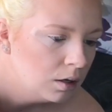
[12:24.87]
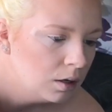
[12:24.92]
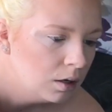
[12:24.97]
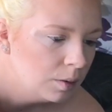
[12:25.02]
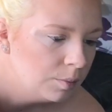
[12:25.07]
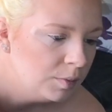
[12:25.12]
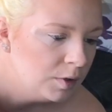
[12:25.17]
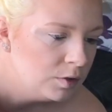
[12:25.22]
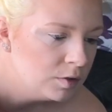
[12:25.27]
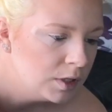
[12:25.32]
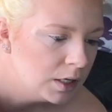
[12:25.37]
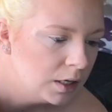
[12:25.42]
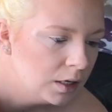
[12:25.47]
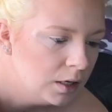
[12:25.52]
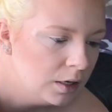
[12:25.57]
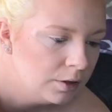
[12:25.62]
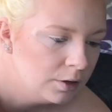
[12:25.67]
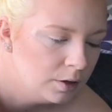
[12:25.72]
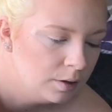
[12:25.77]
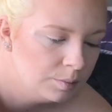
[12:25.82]
I'm using
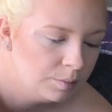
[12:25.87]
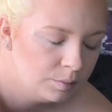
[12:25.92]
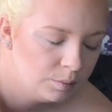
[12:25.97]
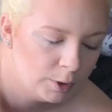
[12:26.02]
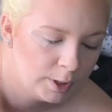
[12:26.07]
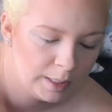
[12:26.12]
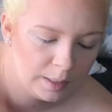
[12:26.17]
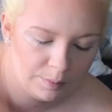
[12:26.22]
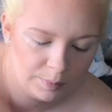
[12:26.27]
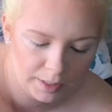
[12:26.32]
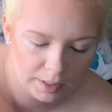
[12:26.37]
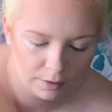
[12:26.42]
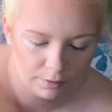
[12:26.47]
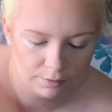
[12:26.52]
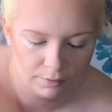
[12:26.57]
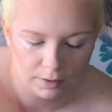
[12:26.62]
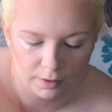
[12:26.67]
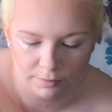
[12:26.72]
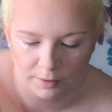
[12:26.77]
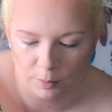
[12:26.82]
another pretty big
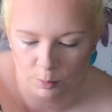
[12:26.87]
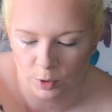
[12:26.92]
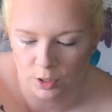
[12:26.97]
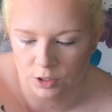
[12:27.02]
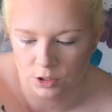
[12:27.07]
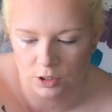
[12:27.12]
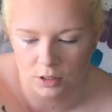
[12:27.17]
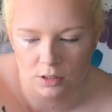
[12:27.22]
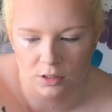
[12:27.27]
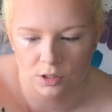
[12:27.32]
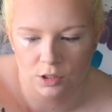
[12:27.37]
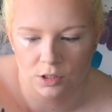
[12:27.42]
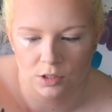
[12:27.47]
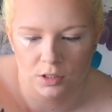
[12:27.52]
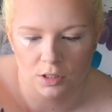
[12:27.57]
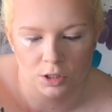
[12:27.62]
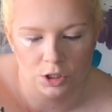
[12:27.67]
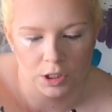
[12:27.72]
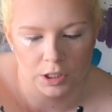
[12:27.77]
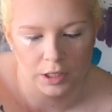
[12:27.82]
fluffy brush. This is just
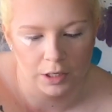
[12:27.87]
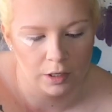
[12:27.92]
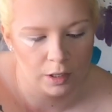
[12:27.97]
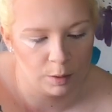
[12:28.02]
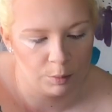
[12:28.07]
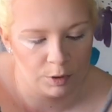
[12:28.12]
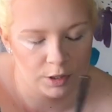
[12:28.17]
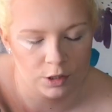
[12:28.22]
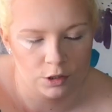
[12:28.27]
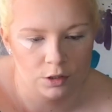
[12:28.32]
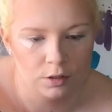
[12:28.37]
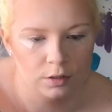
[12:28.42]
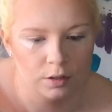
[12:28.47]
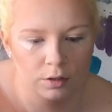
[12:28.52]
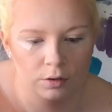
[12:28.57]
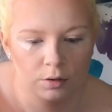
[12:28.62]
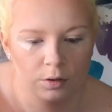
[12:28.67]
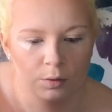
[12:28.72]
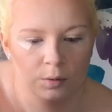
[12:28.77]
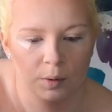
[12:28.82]
a generic brush. I
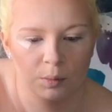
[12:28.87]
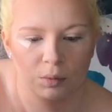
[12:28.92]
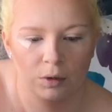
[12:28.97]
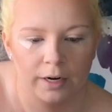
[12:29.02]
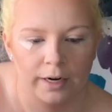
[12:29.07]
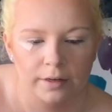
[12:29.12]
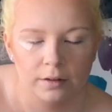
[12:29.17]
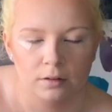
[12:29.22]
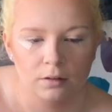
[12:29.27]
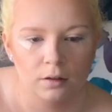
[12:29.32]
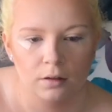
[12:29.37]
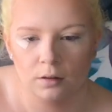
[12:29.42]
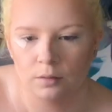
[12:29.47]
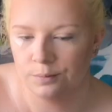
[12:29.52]
don't know what brand or